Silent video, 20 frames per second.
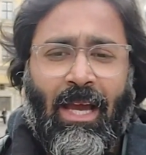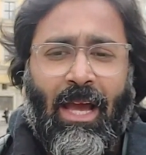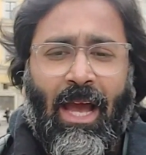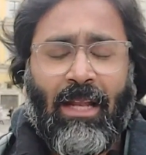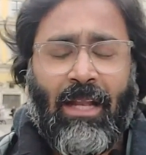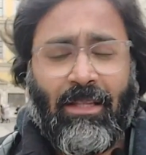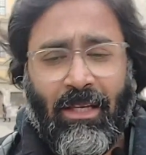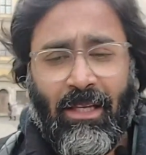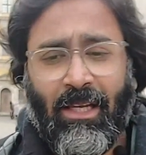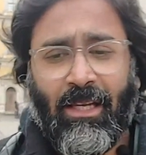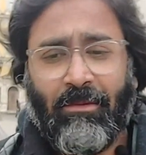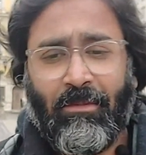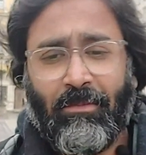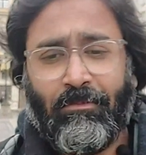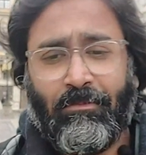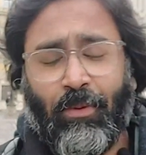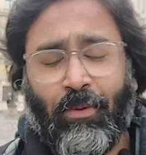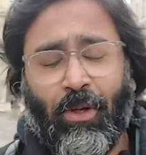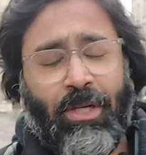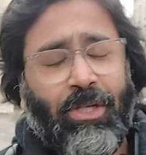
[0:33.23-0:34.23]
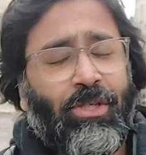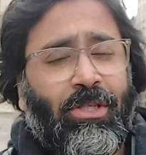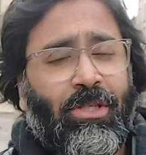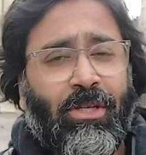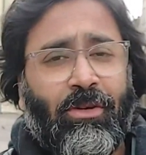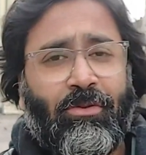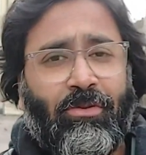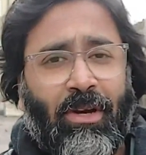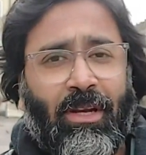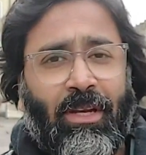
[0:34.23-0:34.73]
At the
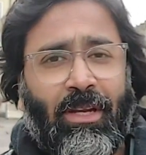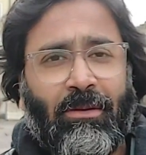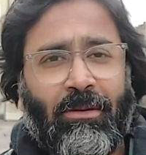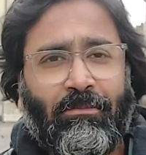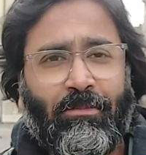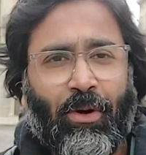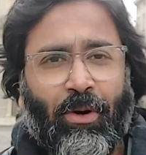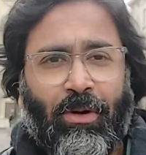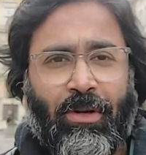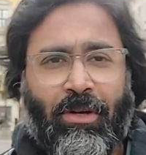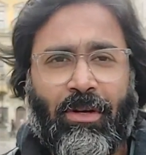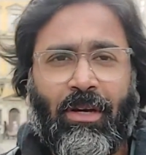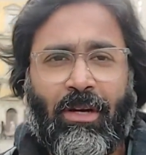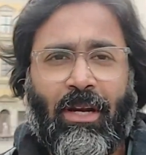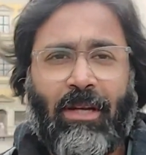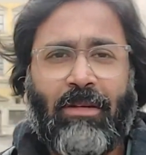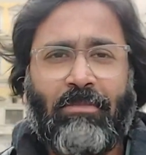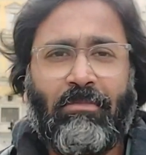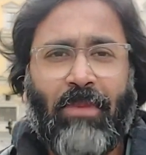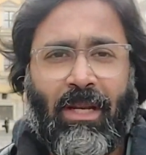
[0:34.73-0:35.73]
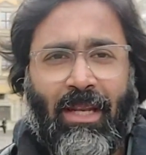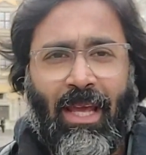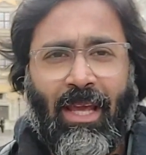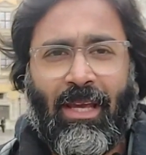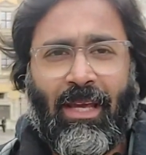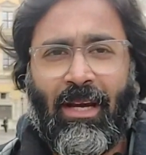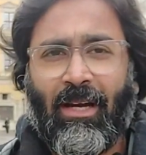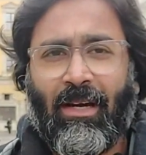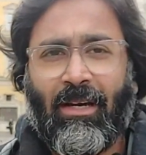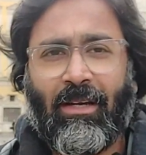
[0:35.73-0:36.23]
Polish-Ukrainian border at
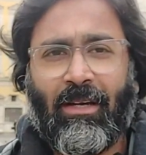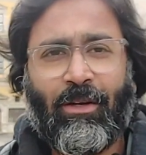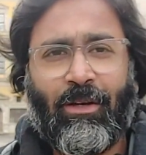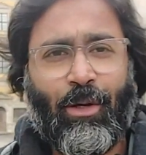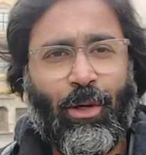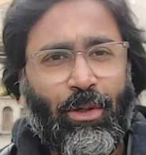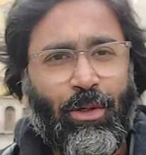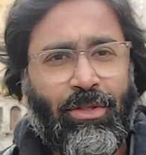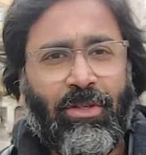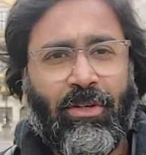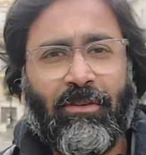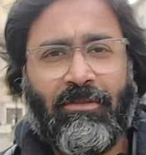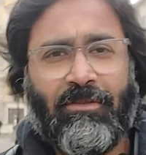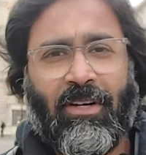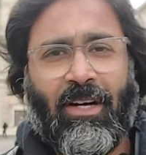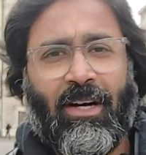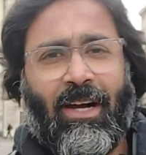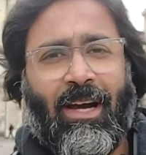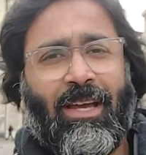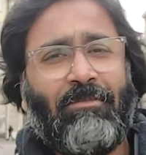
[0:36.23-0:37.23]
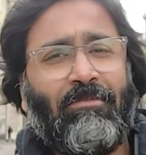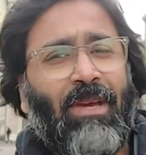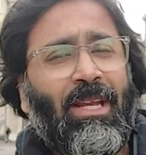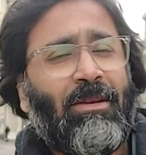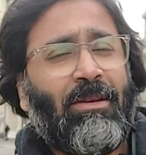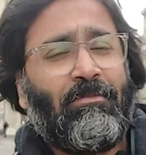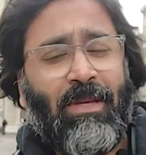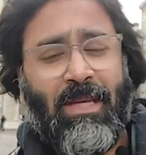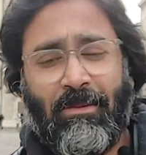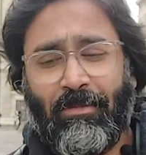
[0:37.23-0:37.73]
Medeka and Korchova, I
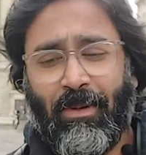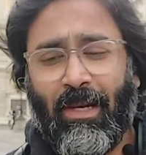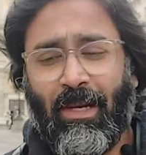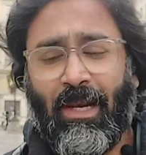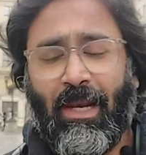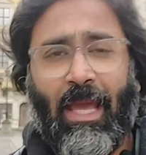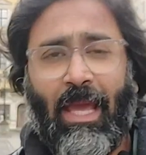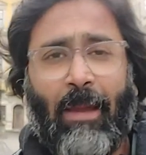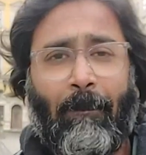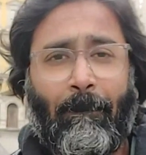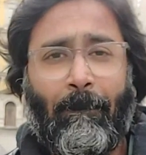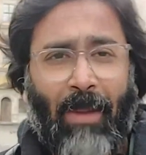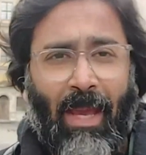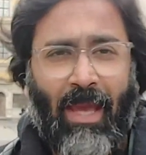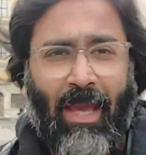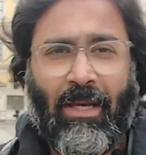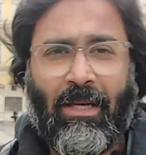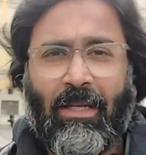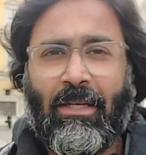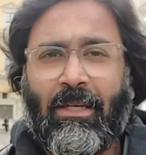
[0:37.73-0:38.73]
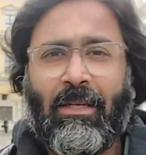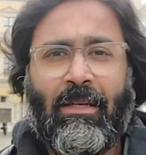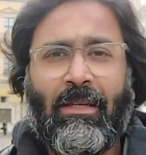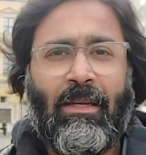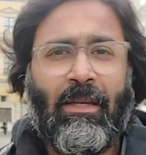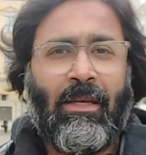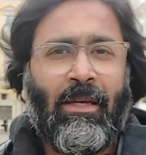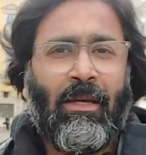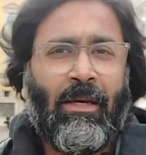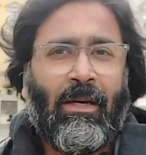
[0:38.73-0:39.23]
met people like Megan,
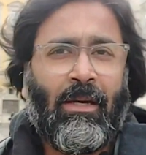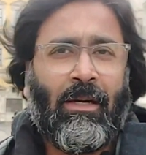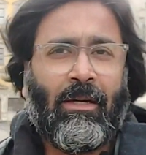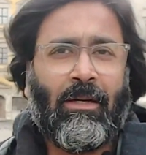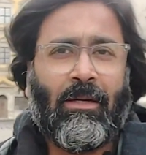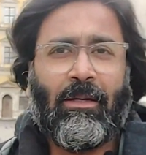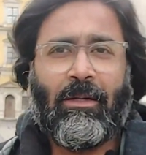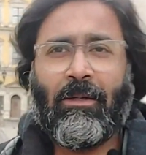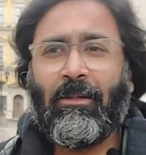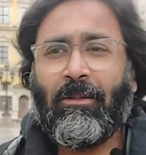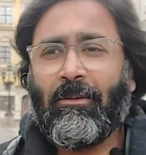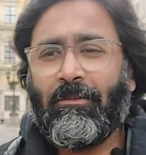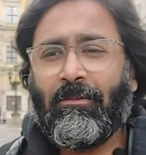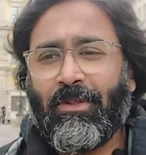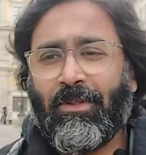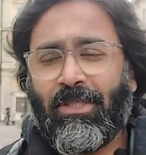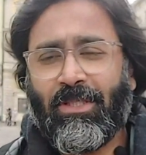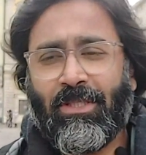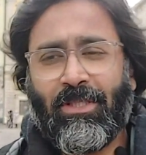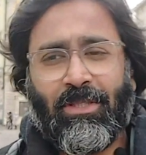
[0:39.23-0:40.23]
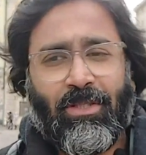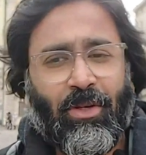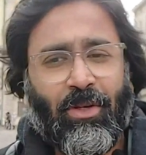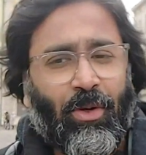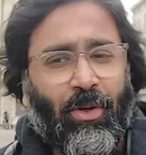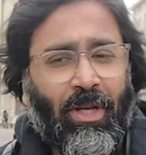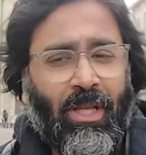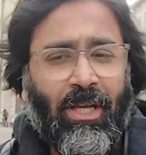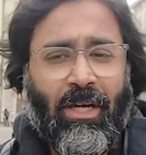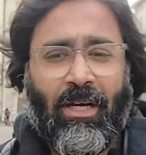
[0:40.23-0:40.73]

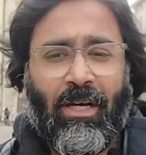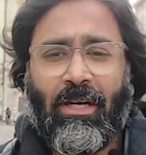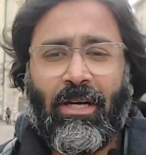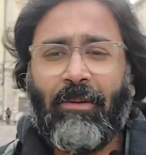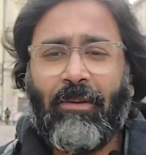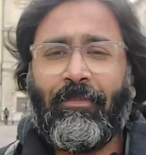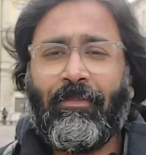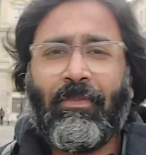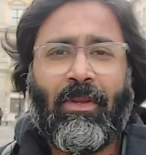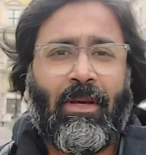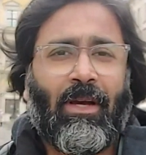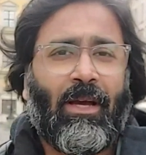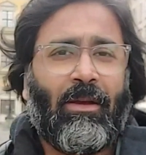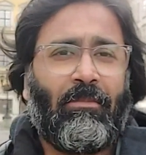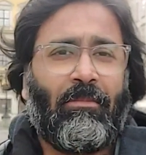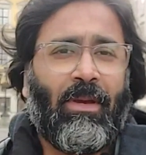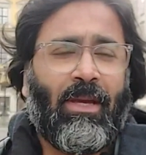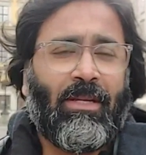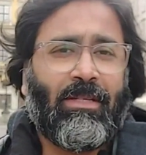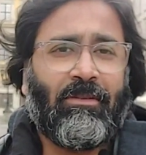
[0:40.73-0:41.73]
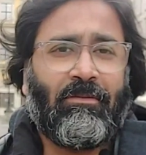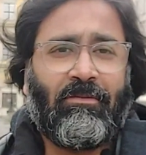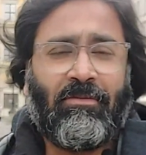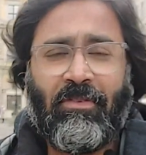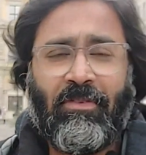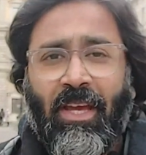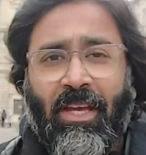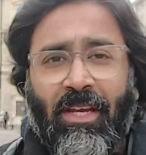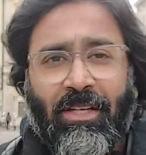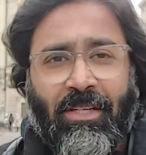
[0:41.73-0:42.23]
Sonia, I met
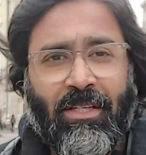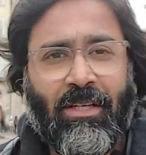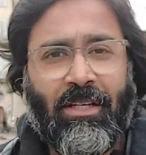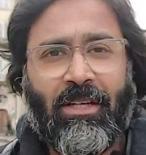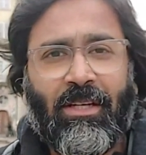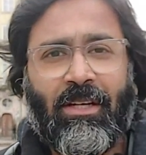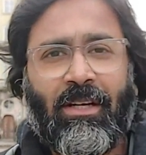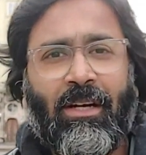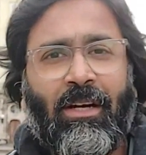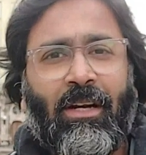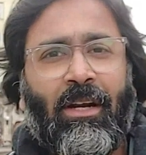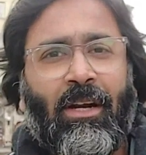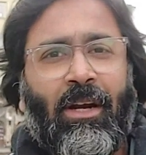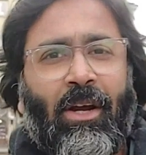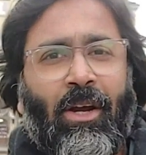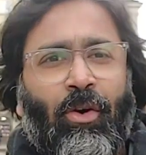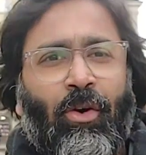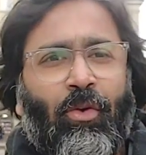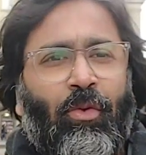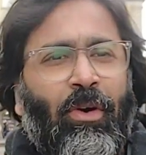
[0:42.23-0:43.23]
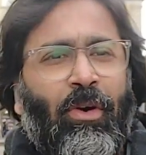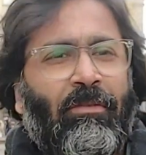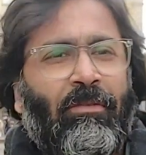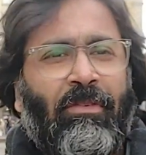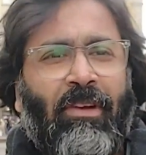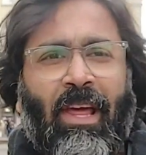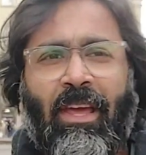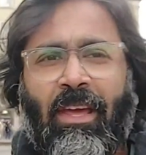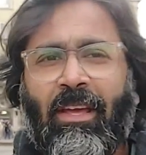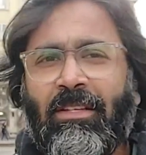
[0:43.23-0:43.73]
Victor, who have
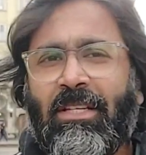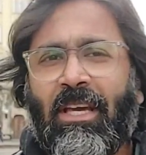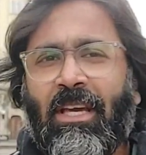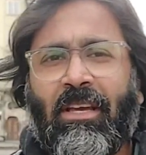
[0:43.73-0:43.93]
like